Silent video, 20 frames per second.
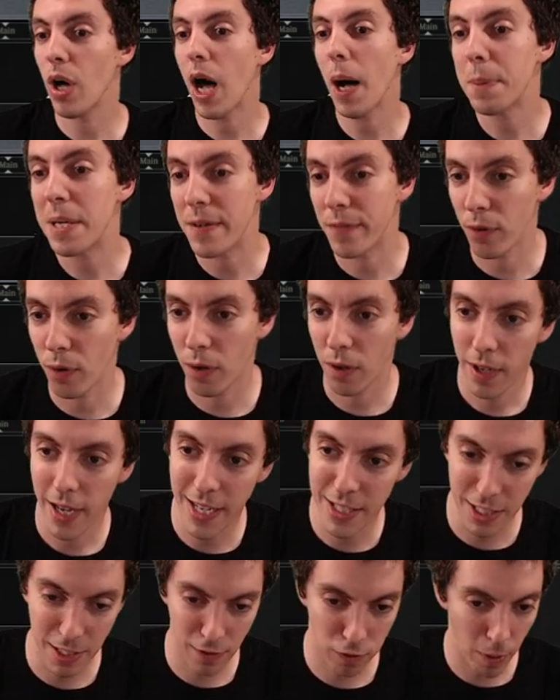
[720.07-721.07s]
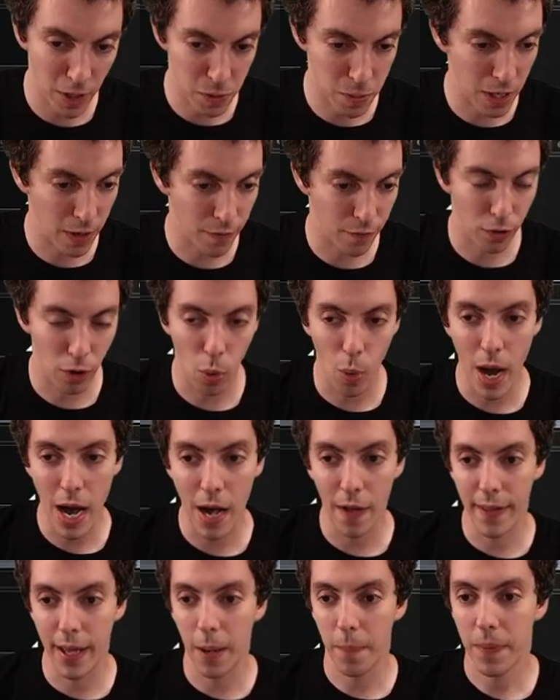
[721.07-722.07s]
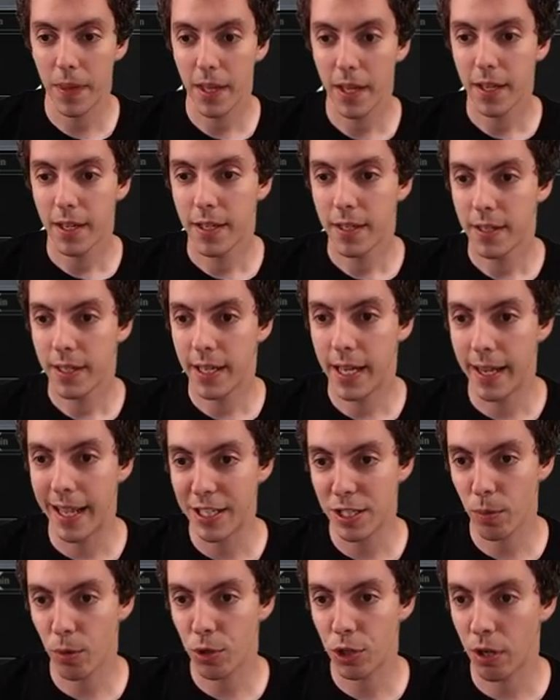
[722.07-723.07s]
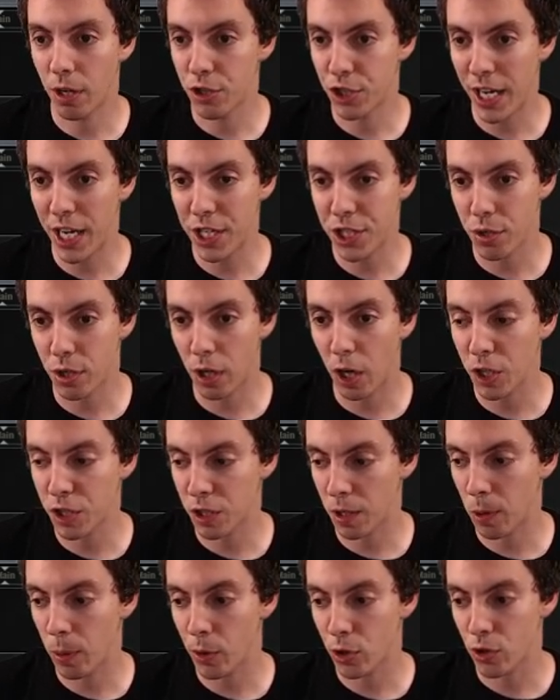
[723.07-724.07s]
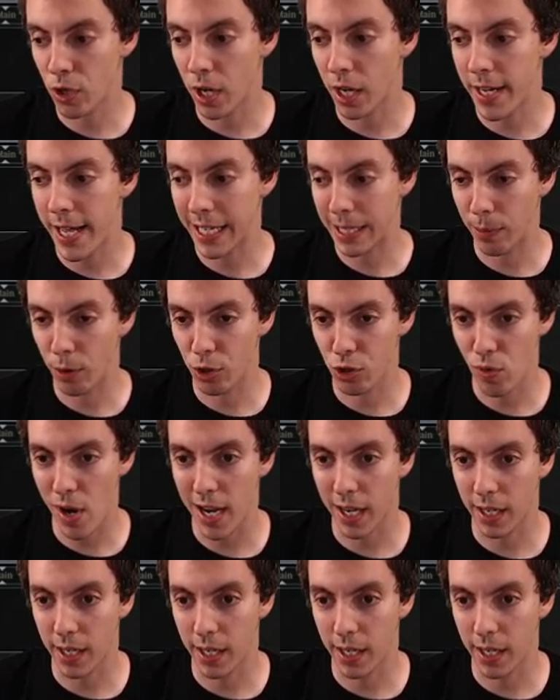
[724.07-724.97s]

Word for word: upheaval, as the format's been in for a while now. And that's what we're doing. Change two cards, our Boomertron deck, and we're just rocking